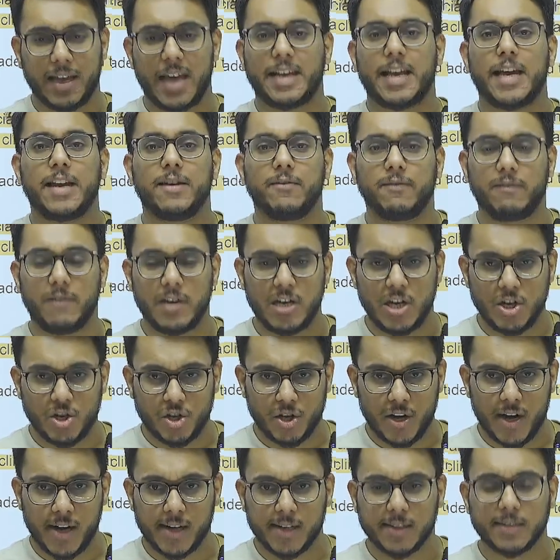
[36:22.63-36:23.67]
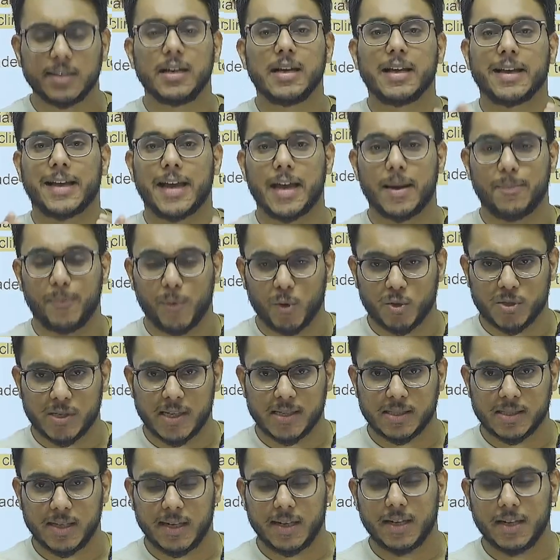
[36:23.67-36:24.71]
finish it, can process
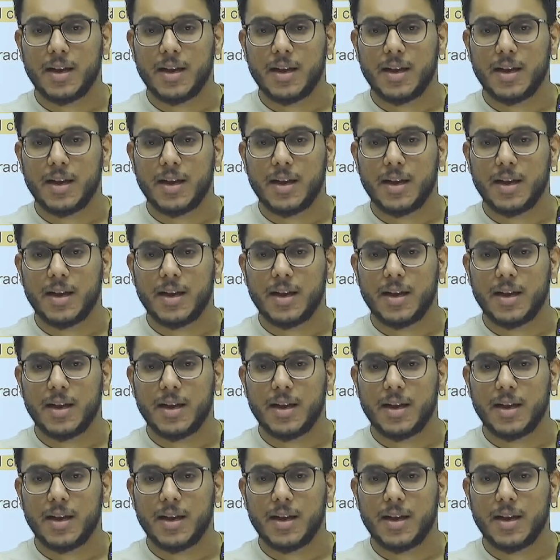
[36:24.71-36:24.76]
it,